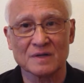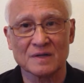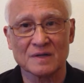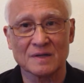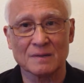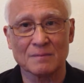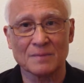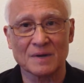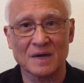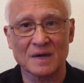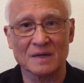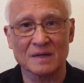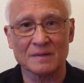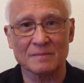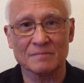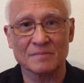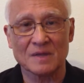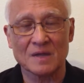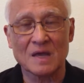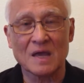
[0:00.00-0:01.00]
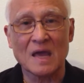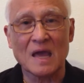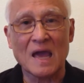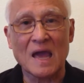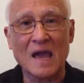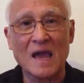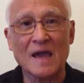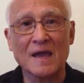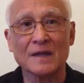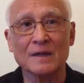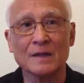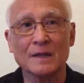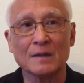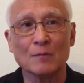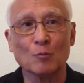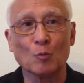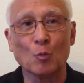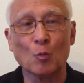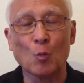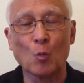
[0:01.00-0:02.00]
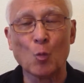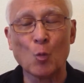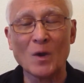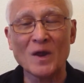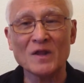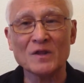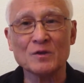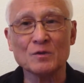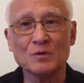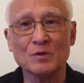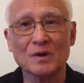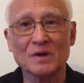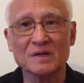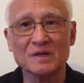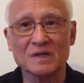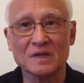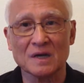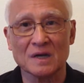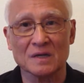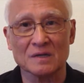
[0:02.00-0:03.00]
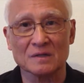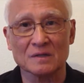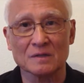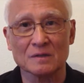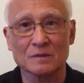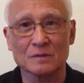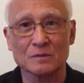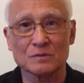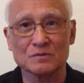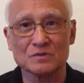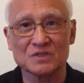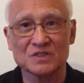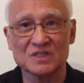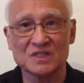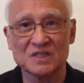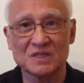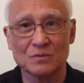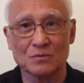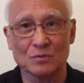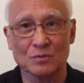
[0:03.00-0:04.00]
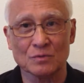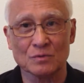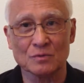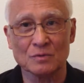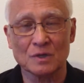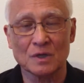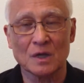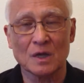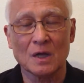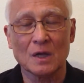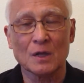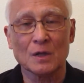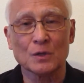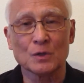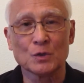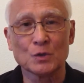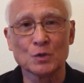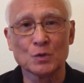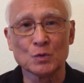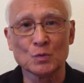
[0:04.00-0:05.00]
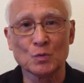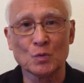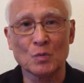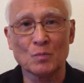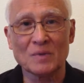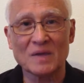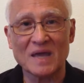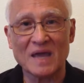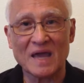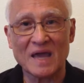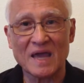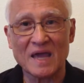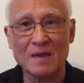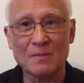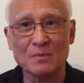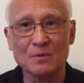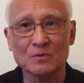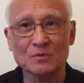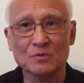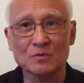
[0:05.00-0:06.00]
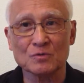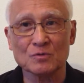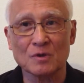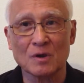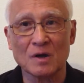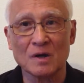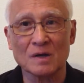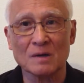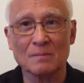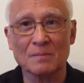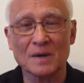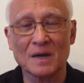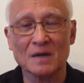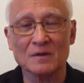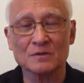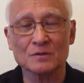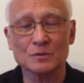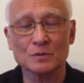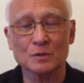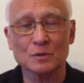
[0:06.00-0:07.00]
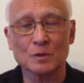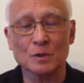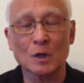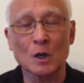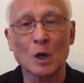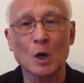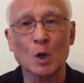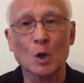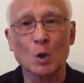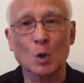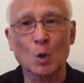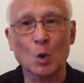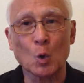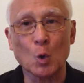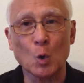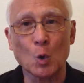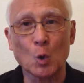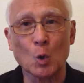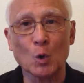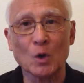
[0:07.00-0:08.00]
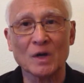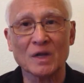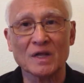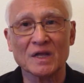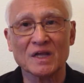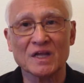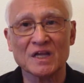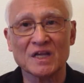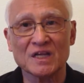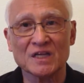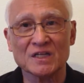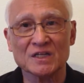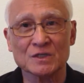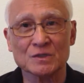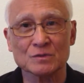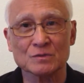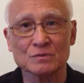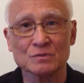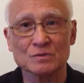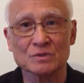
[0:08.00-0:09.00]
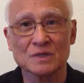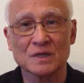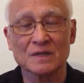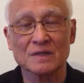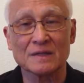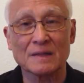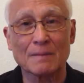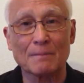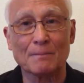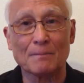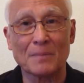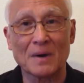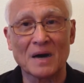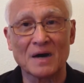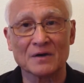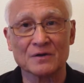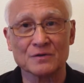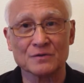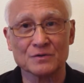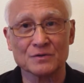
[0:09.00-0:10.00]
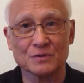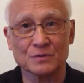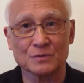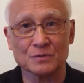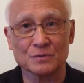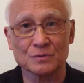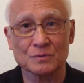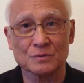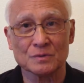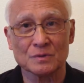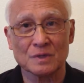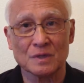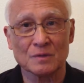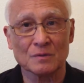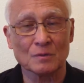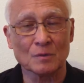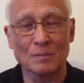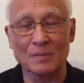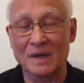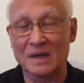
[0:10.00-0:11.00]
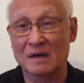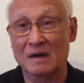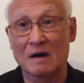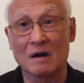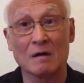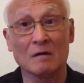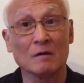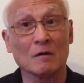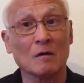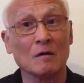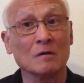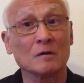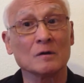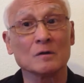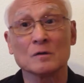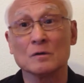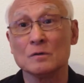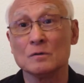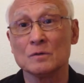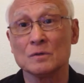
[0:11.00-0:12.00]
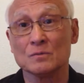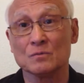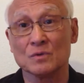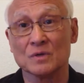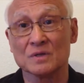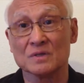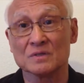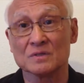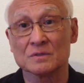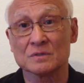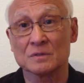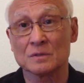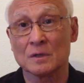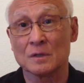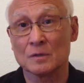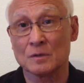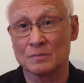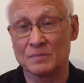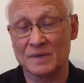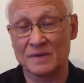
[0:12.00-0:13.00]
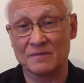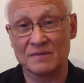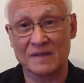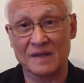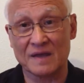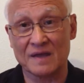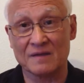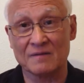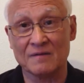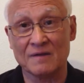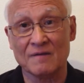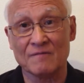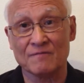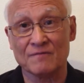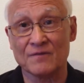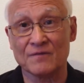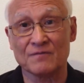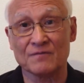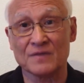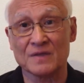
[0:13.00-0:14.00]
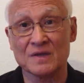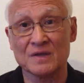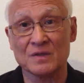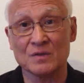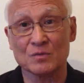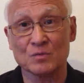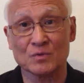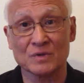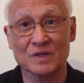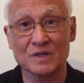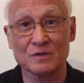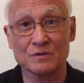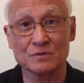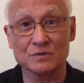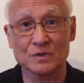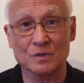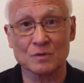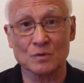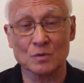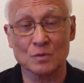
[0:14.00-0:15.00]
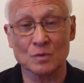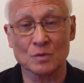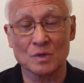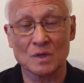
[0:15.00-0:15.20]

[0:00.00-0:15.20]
in the body. And when you are done to 0, you will be able to talk about your core issues that bothered you, no matter how long ago it was. It could be 10, 15, 20 years ago.